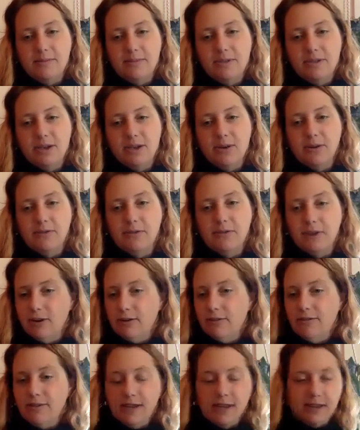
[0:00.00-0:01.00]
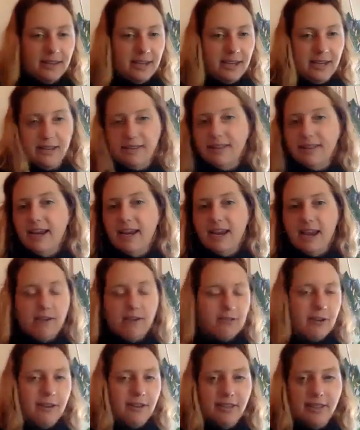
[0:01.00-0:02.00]
So if you're feeling like
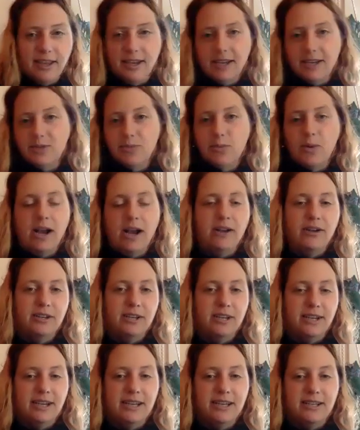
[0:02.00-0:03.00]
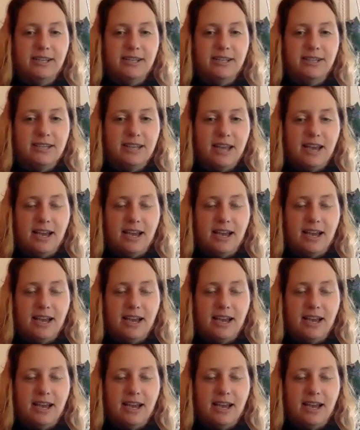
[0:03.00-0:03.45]
everything is wild and